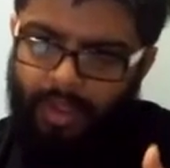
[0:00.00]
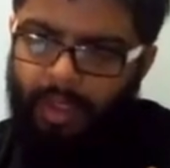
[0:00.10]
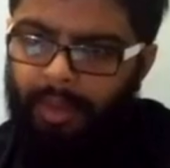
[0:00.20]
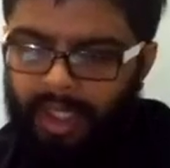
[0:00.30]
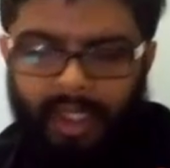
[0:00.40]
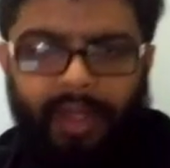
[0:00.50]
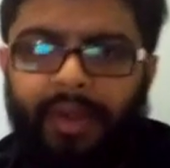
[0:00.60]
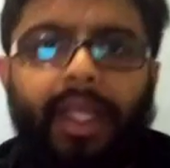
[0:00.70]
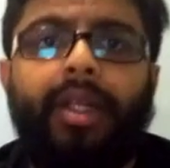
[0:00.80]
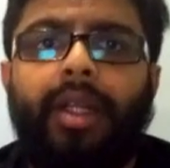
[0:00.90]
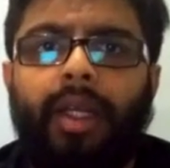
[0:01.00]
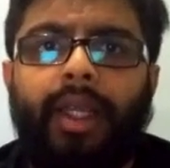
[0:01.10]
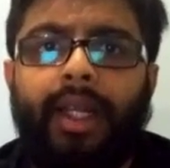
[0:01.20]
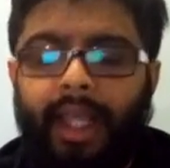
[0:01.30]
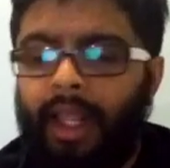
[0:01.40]
immediately we can
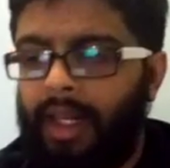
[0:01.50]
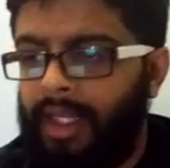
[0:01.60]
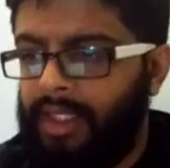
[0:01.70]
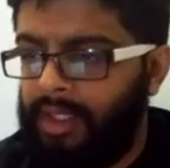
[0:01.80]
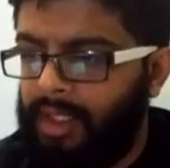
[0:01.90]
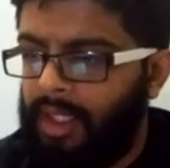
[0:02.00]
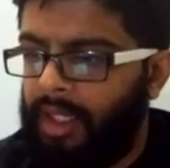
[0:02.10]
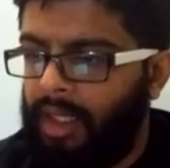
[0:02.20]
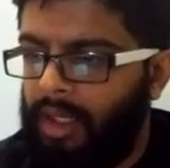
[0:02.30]
get calculations and